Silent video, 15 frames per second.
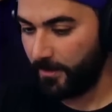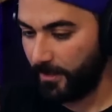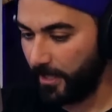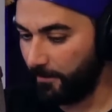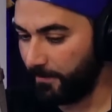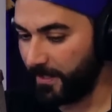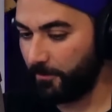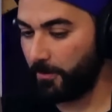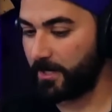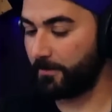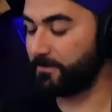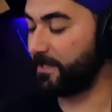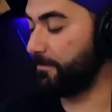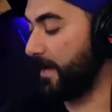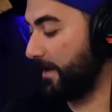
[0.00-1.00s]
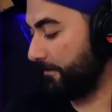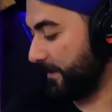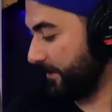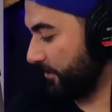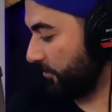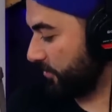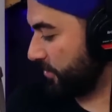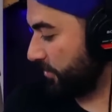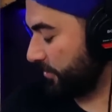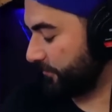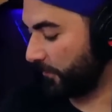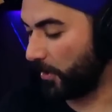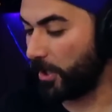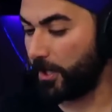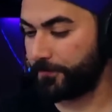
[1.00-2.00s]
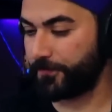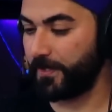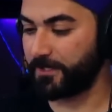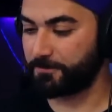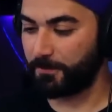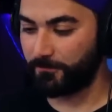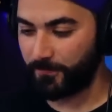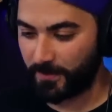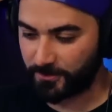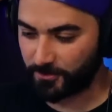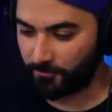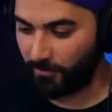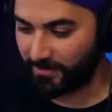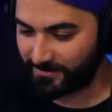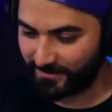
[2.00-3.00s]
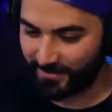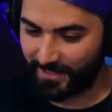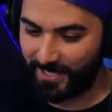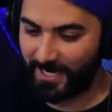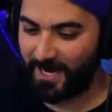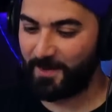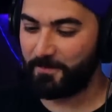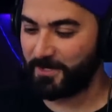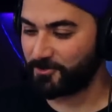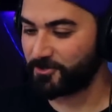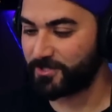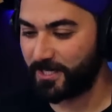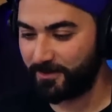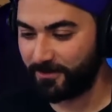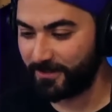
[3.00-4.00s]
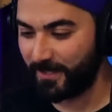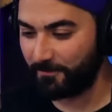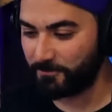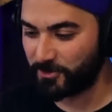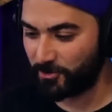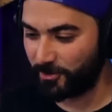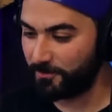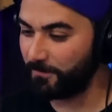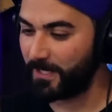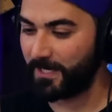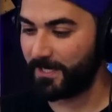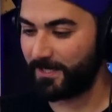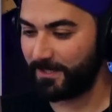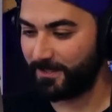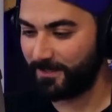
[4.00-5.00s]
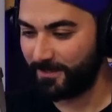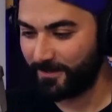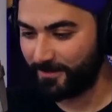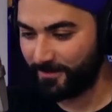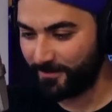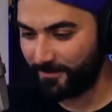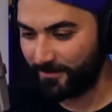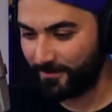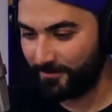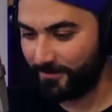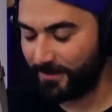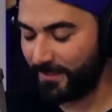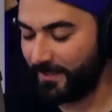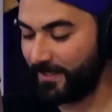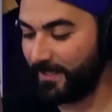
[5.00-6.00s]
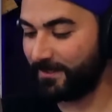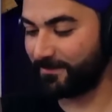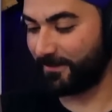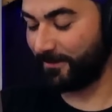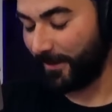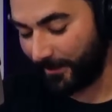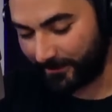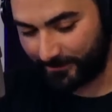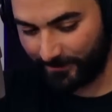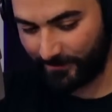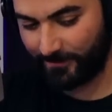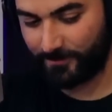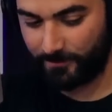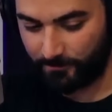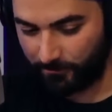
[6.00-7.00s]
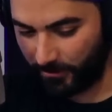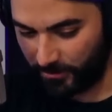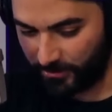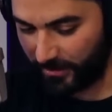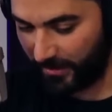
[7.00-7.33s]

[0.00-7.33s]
Hey, everybody. Welcome to Matt Men, your source for all things professional wrestling. I'm Adrian Zarian. I'm joined by the intellect, Rich